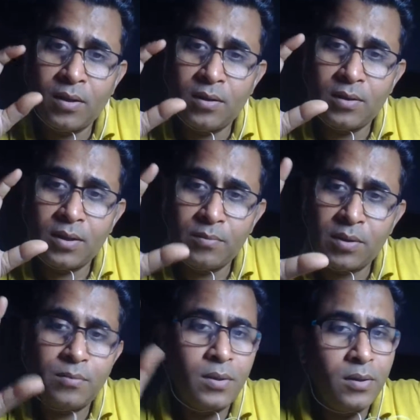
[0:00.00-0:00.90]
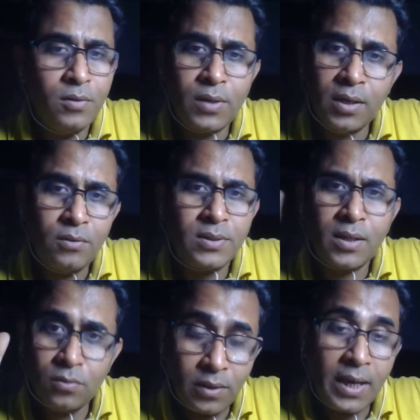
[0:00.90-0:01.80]
in a better way. You can use
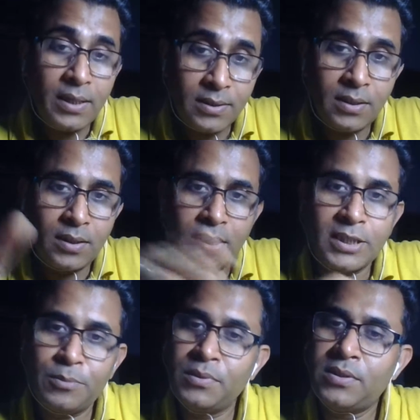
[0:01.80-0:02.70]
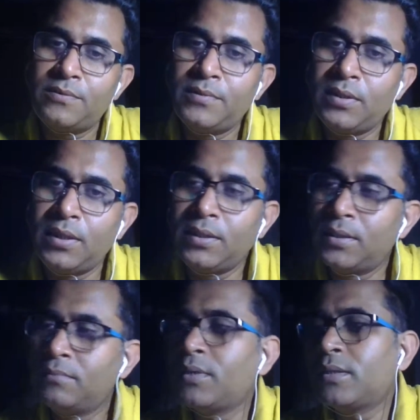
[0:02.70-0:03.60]
though ads are a little expensive in
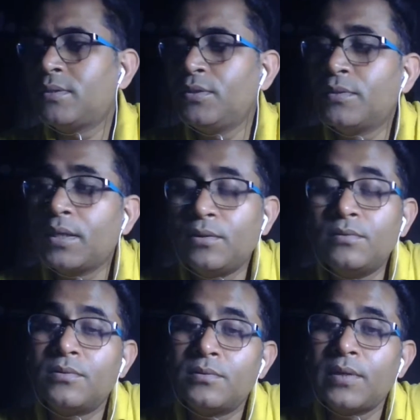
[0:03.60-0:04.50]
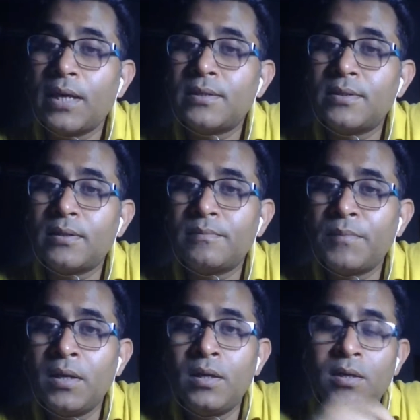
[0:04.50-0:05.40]
LinkedIn, but you can use ads then.
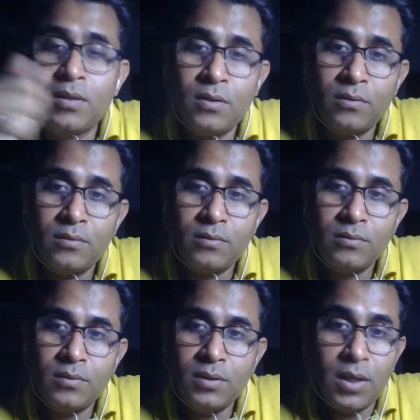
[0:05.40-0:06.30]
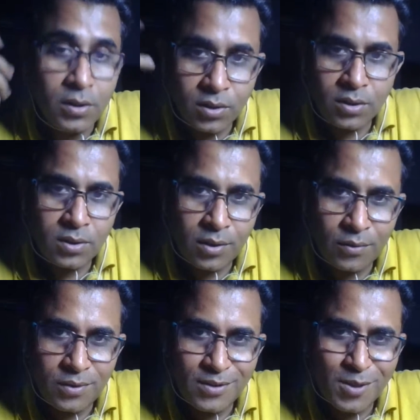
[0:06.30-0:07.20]
Now the young generation
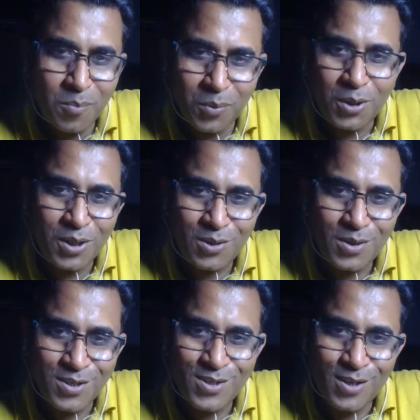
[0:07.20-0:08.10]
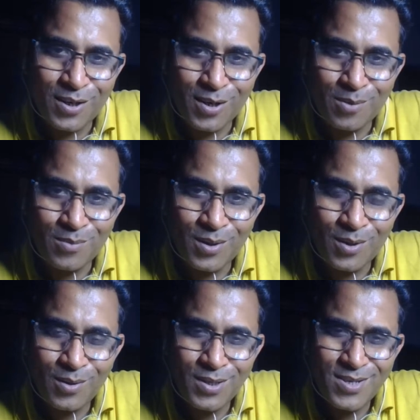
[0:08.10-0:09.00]
nowadays are completely into Instagram.
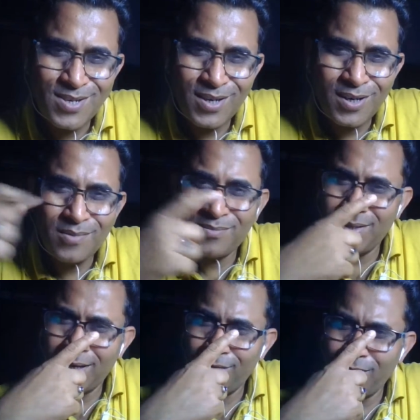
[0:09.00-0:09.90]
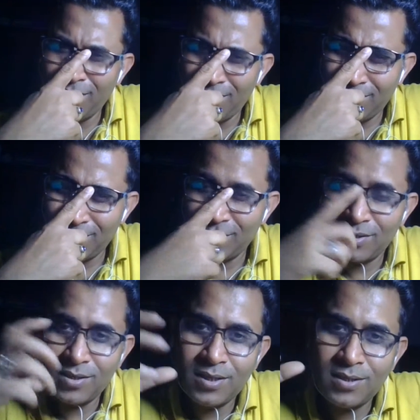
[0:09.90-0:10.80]
Now Instagram, the advantage
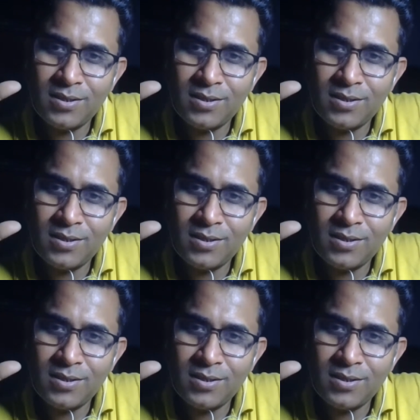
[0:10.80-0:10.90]
is